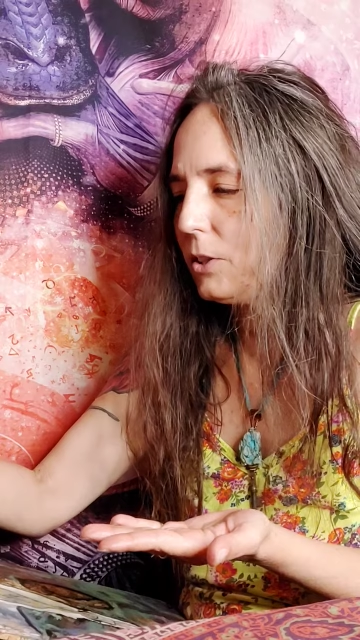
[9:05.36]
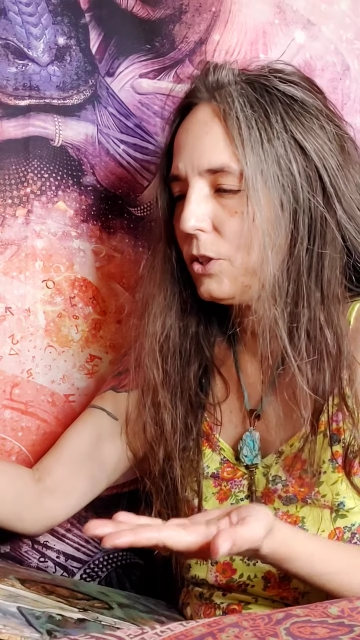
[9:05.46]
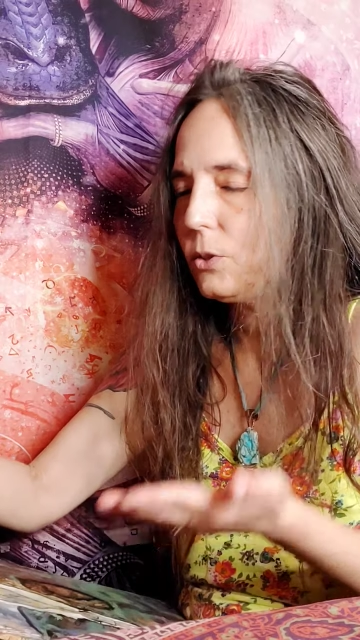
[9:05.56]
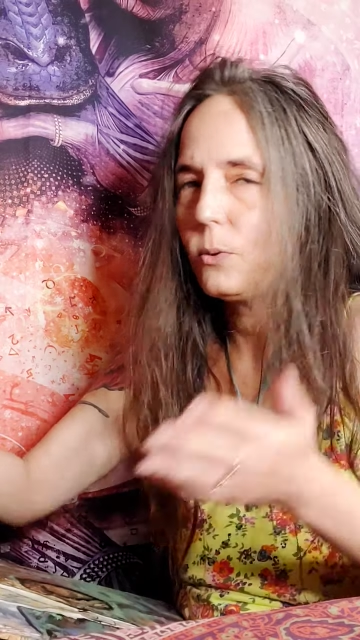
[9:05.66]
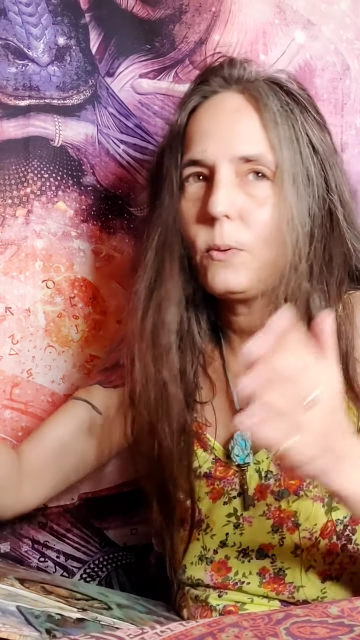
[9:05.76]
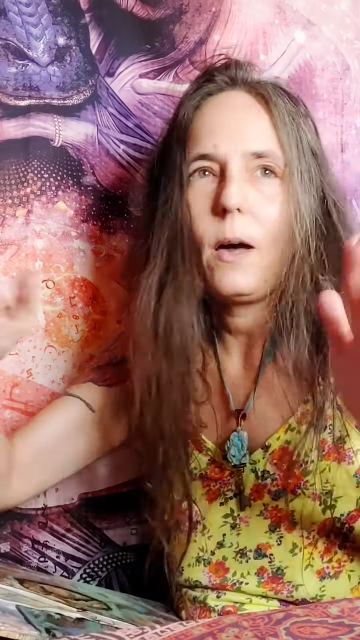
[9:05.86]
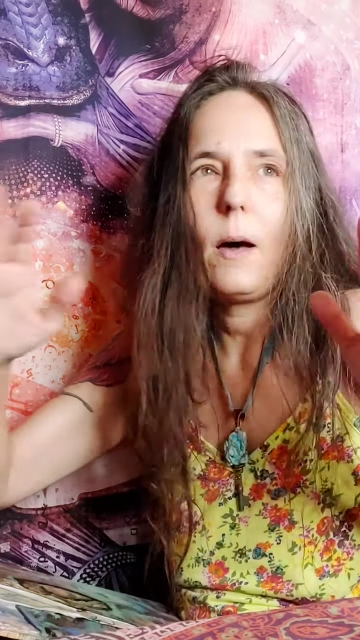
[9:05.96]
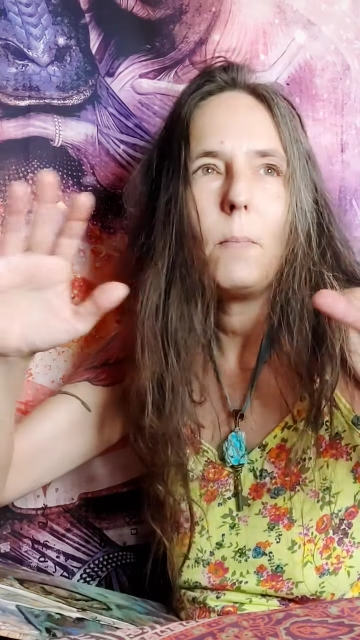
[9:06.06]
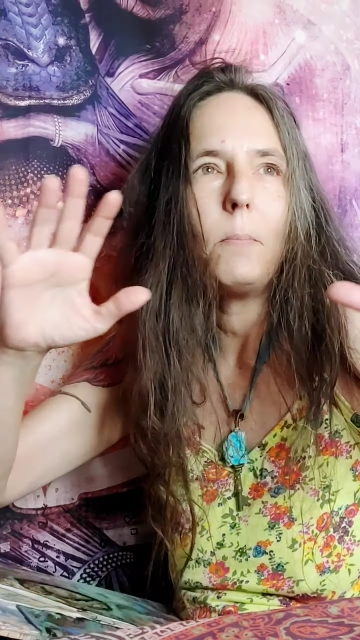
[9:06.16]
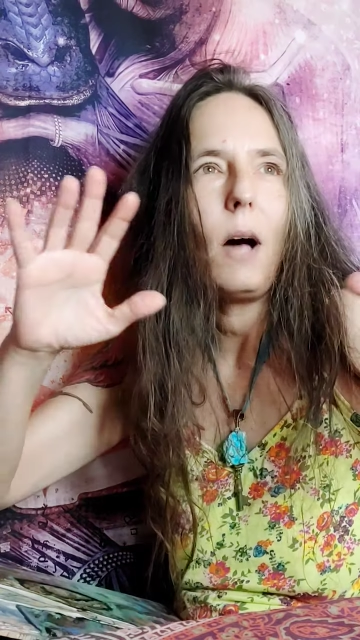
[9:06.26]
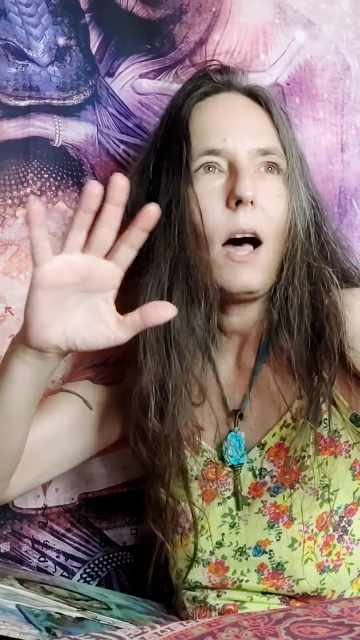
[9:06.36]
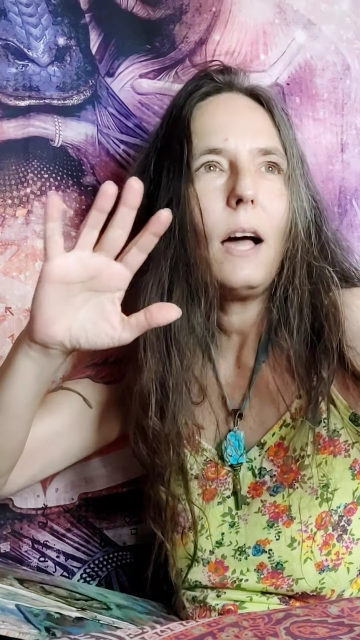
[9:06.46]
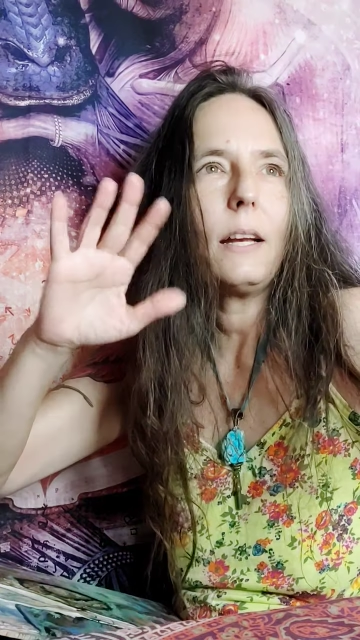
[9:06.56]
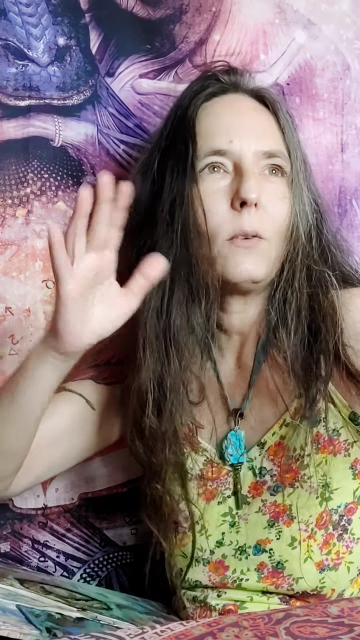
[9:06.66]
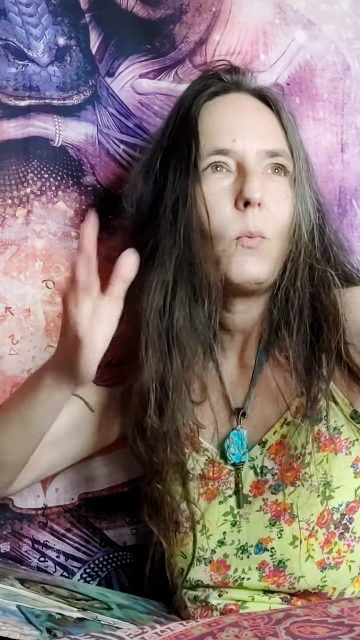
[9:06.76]
to um,
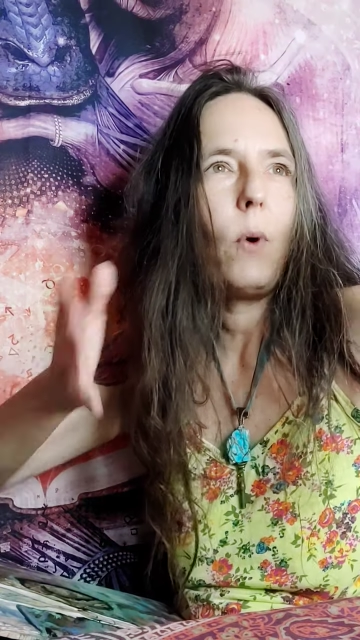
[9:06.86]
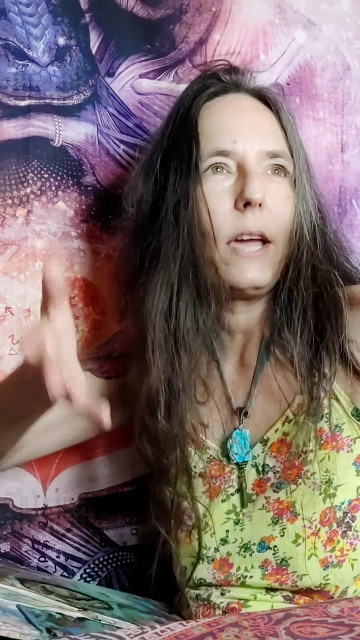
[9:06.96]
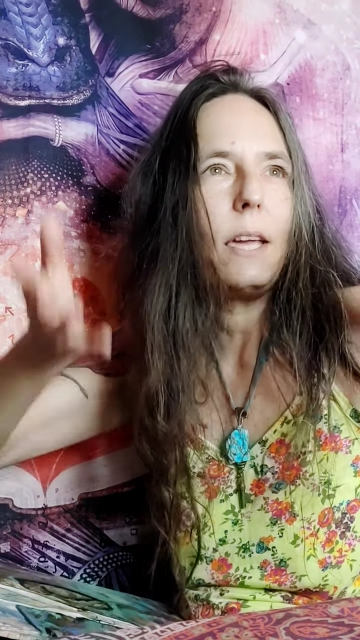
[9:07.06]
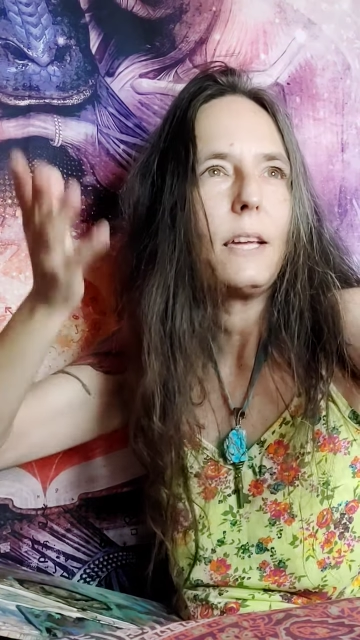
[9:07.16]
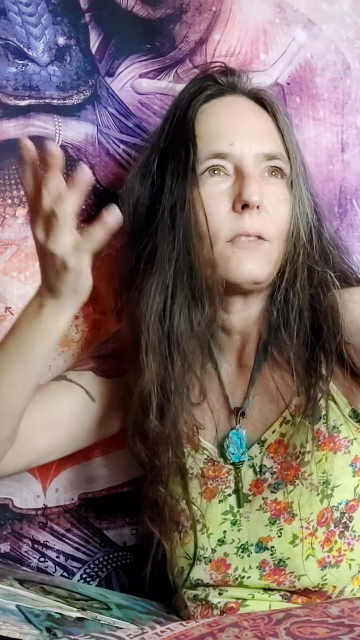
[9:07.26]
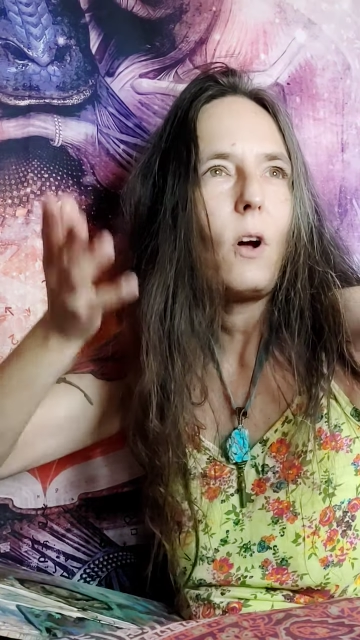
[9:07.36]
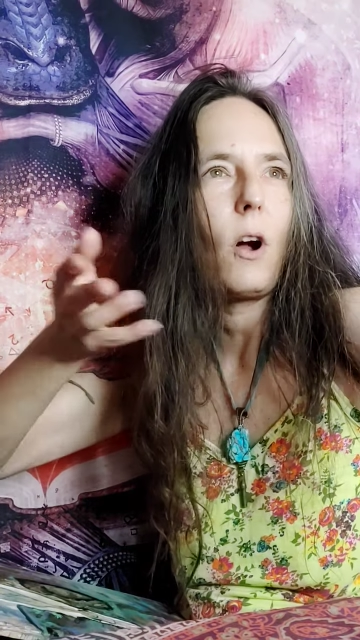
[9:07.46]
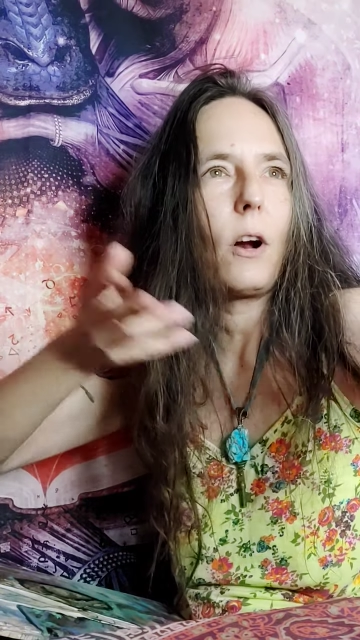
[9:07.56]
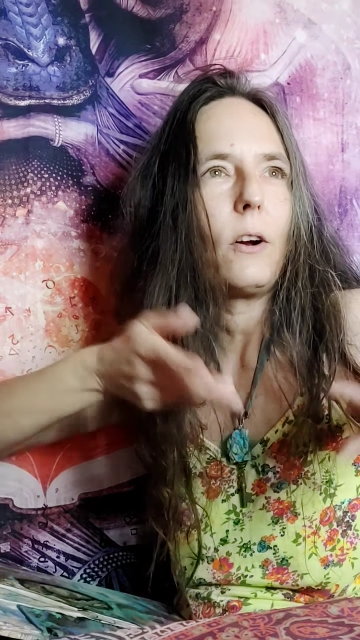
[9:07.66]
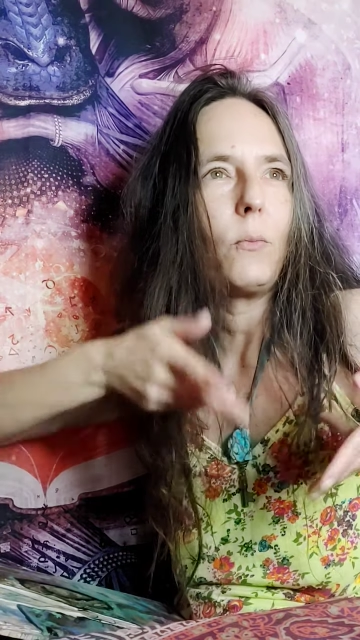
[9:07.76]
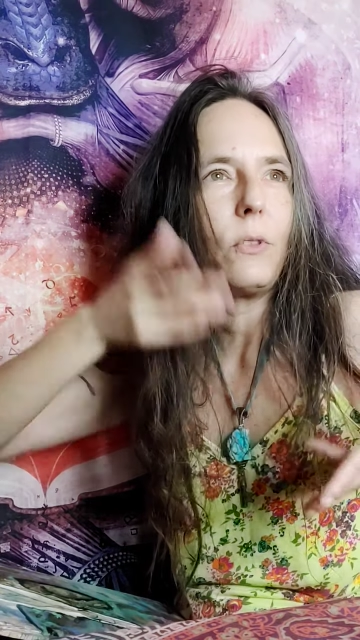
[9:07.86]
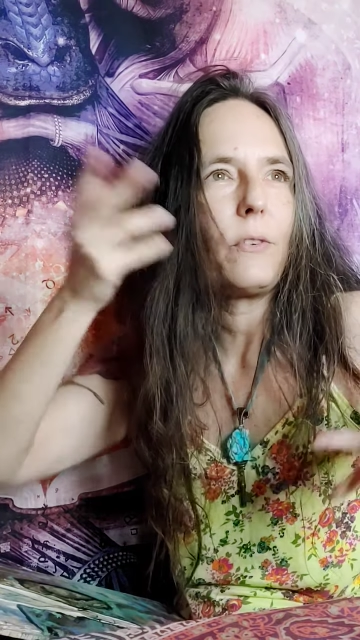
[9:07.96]
Ma'at and weighing the heart with